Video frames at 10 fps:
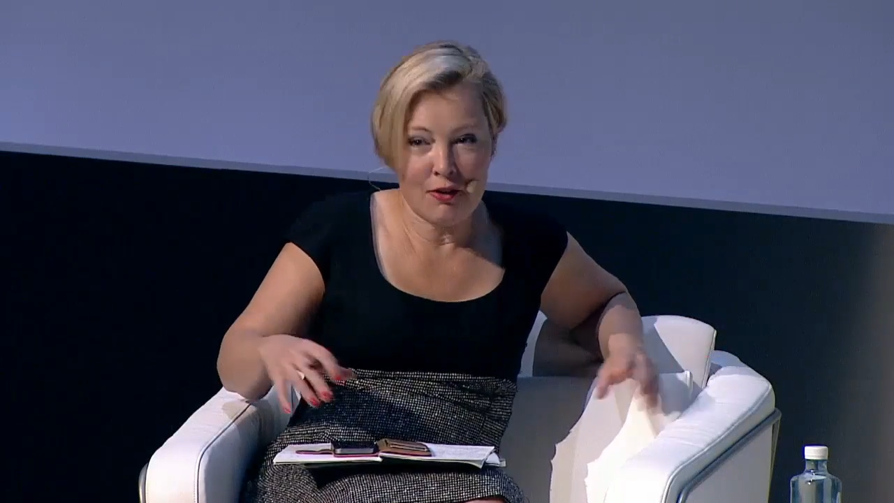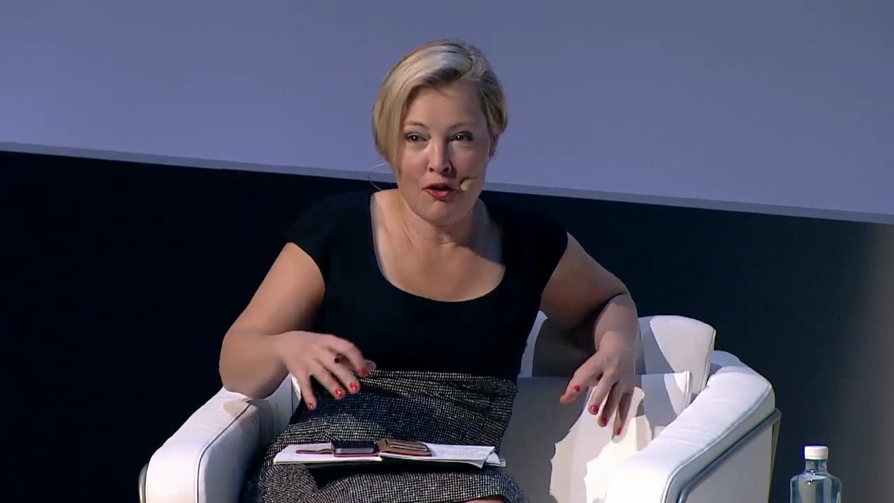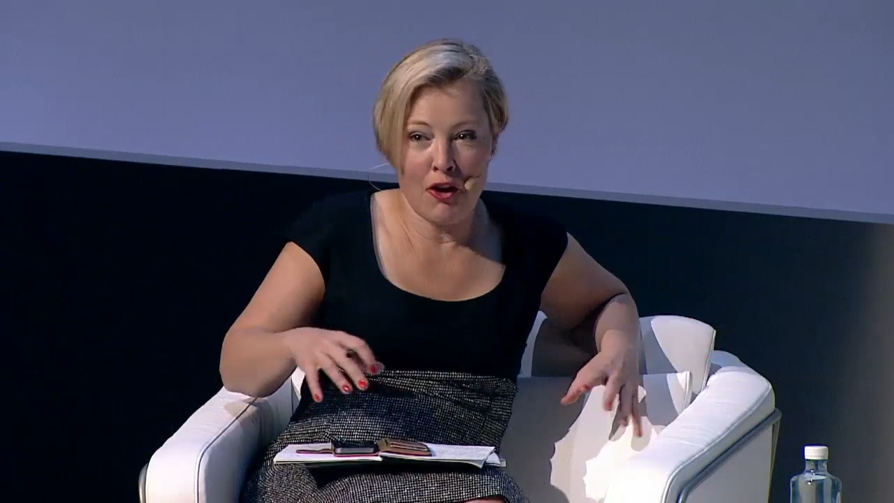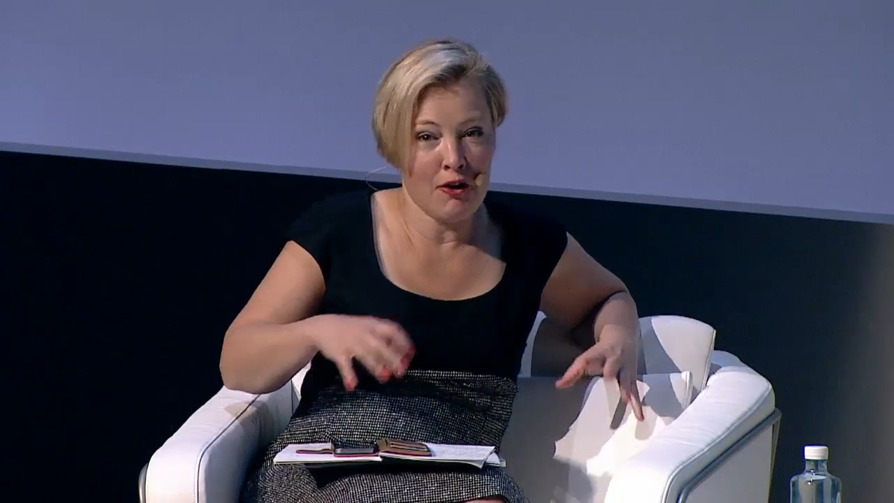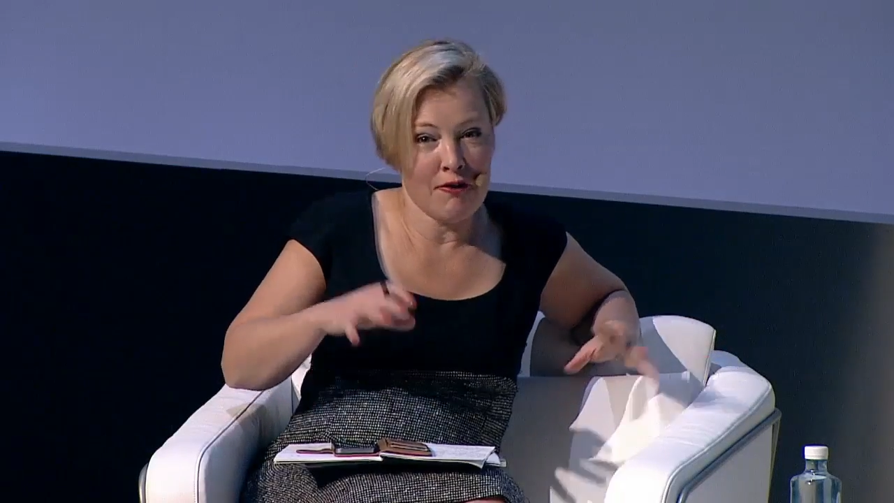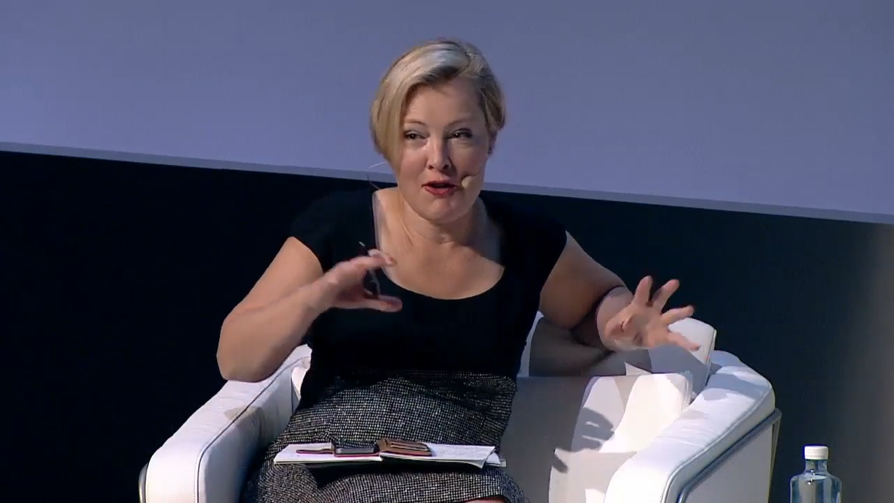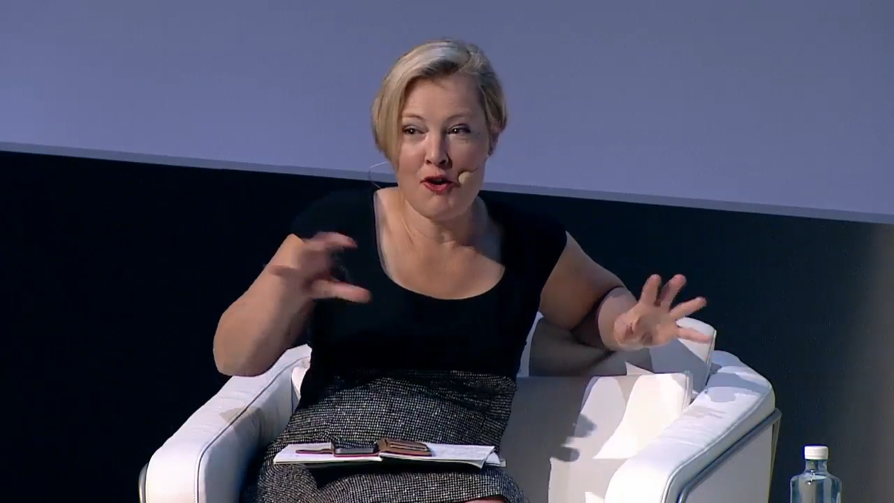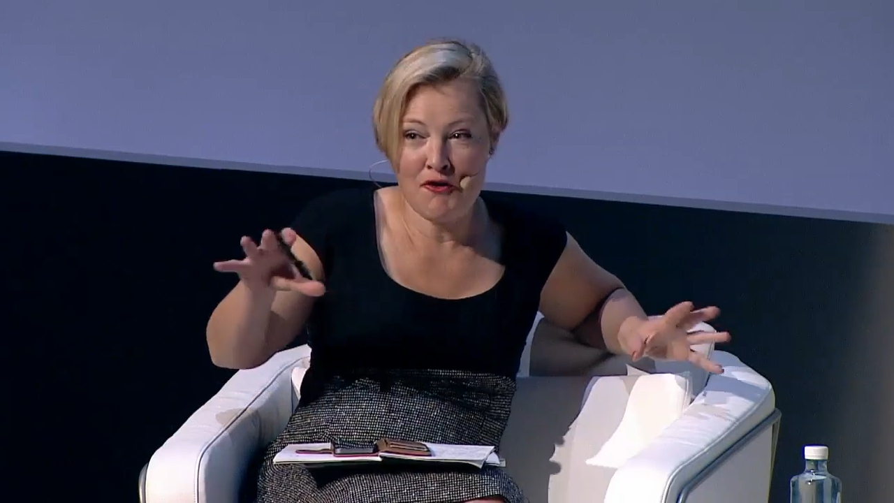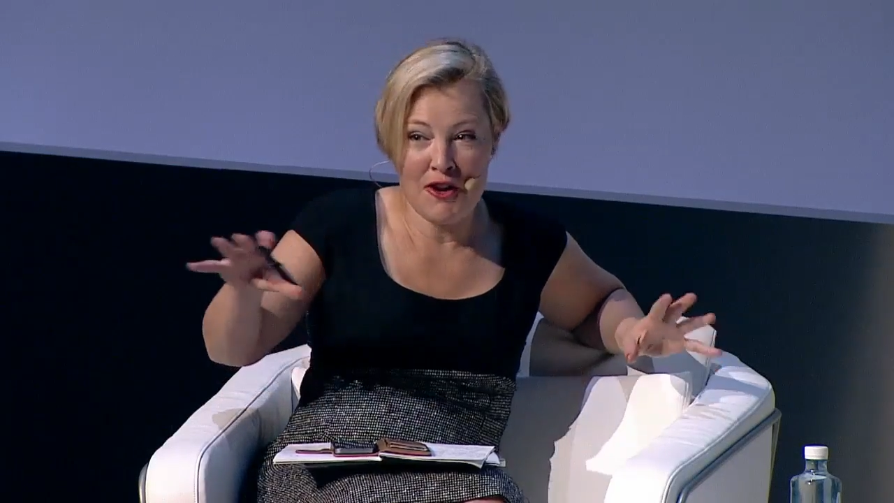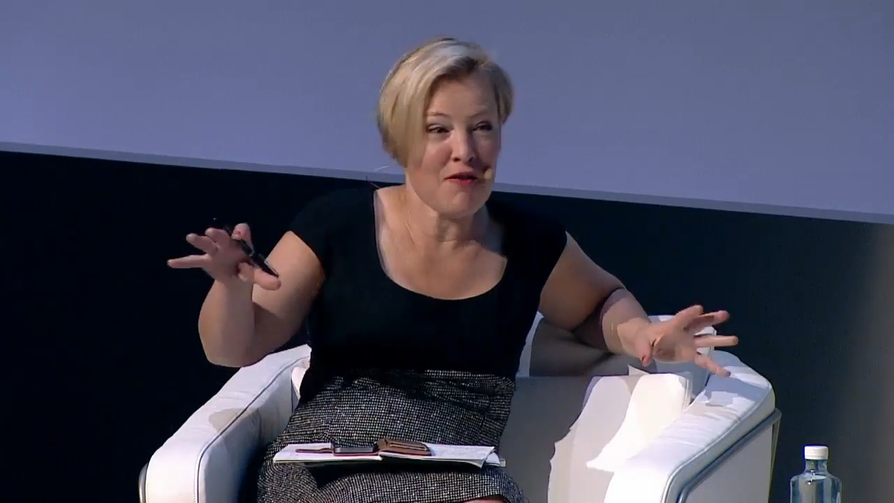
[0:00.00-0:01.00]
although
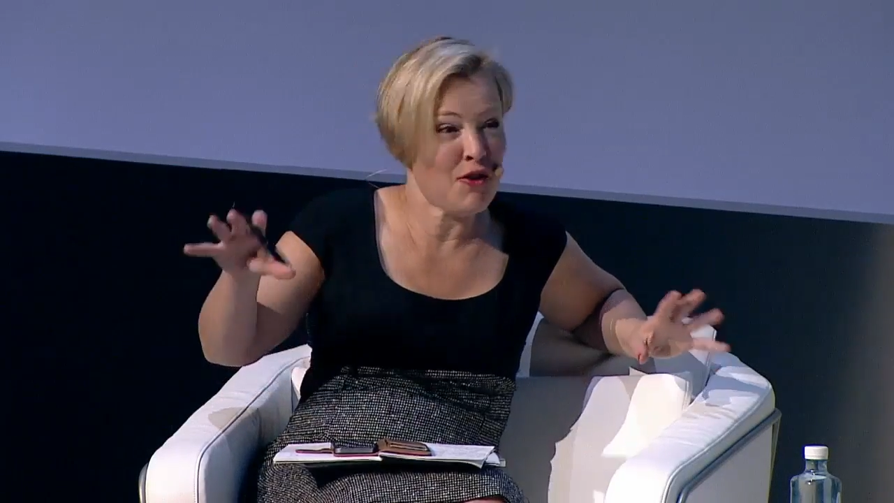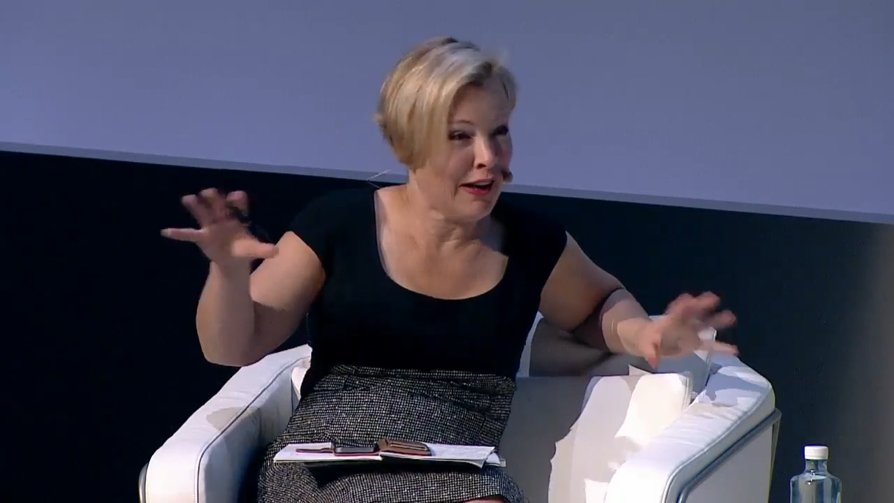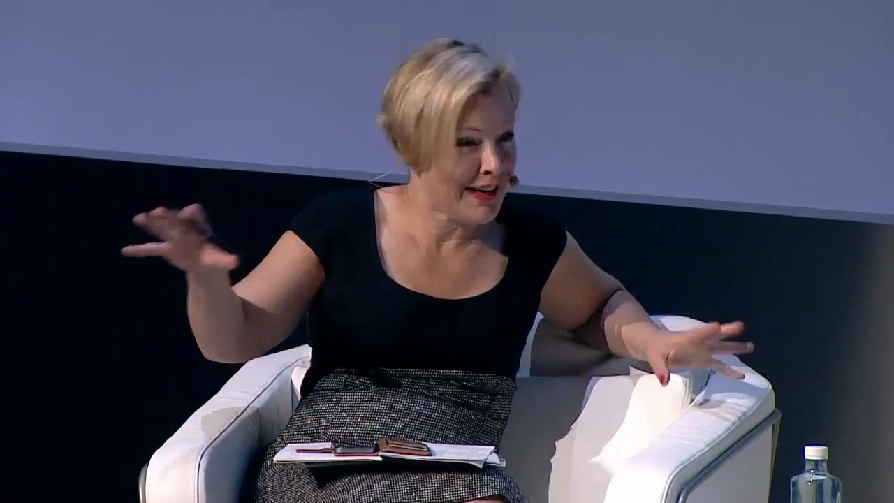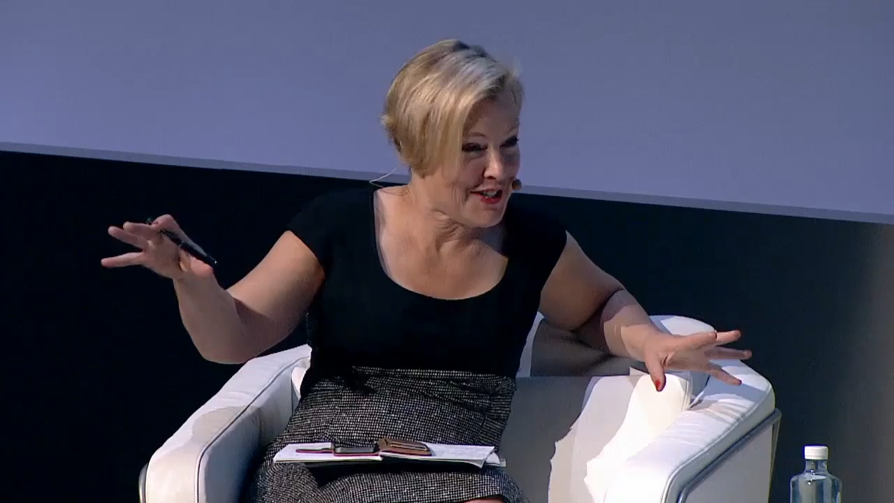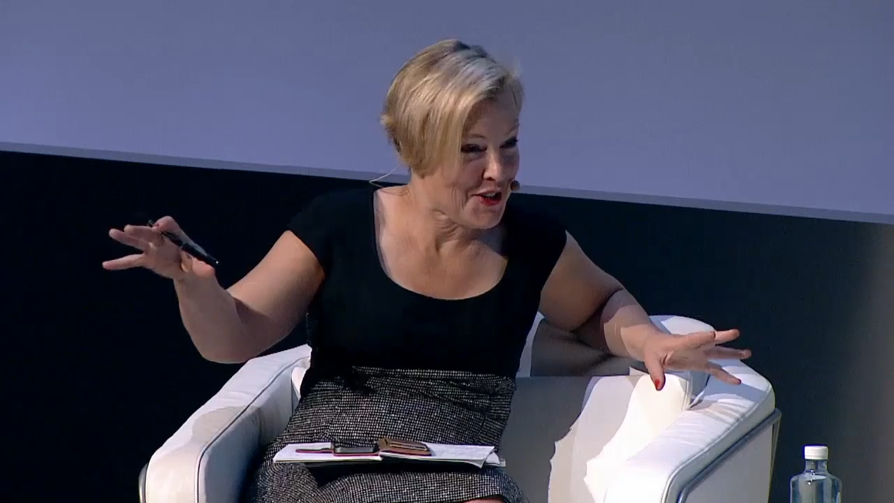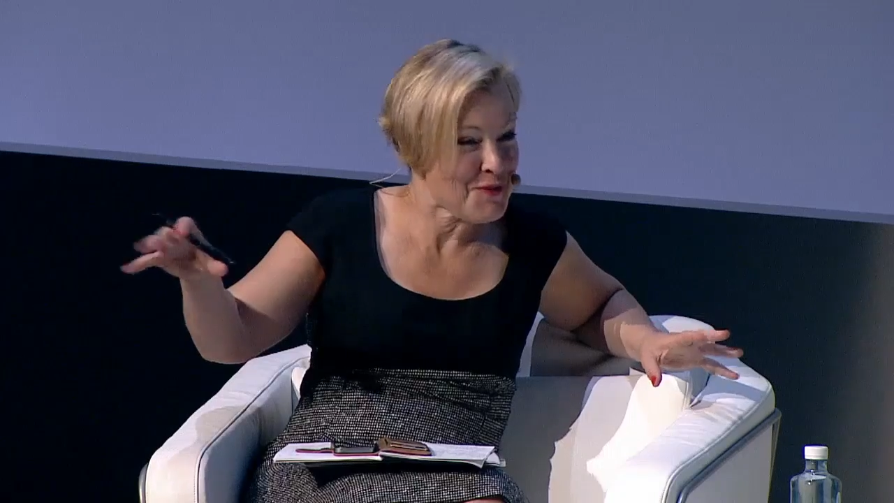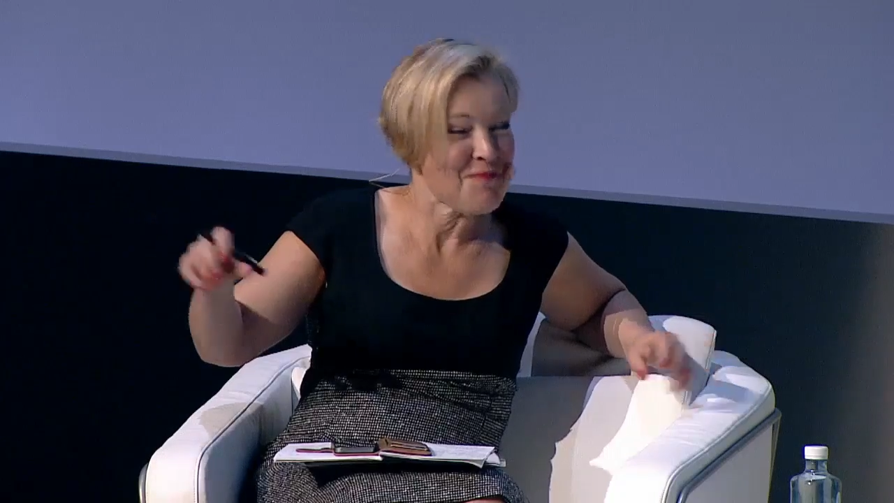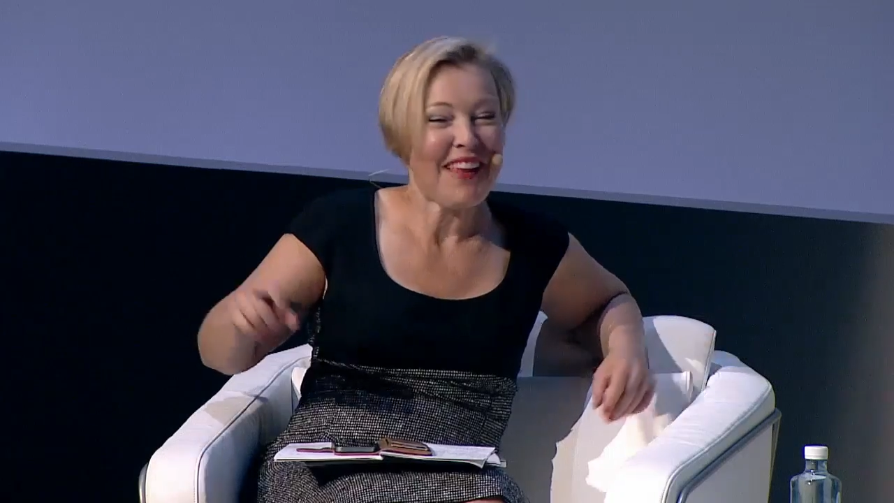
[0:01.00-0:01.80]
feel free if you'd like to.